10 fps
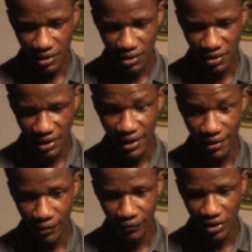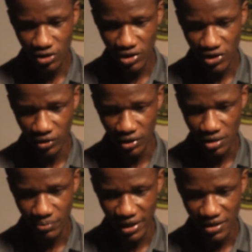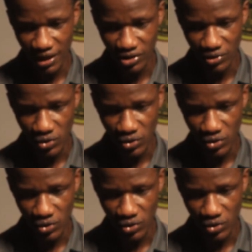is an area of interest on this price action.